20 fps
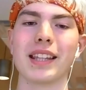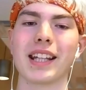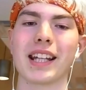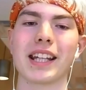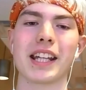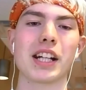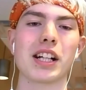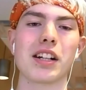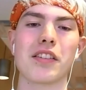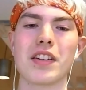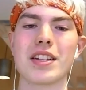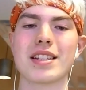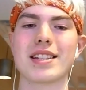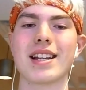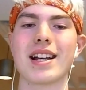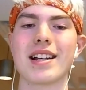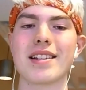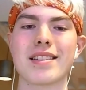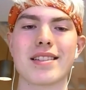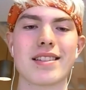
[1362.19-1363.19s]
Like Gary Vee
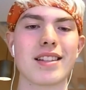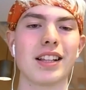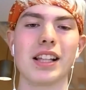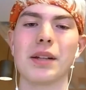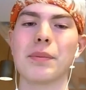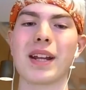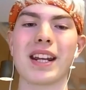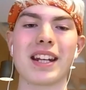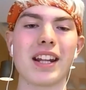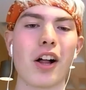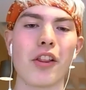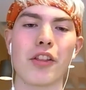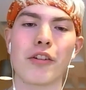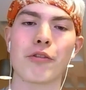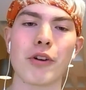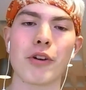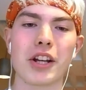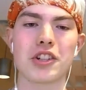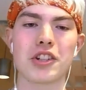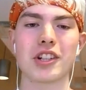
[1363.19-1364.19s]
says, eliminating all the
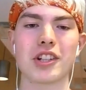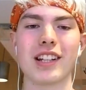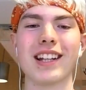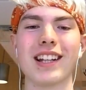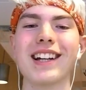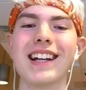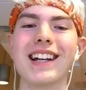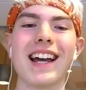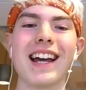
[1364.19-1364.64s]
friction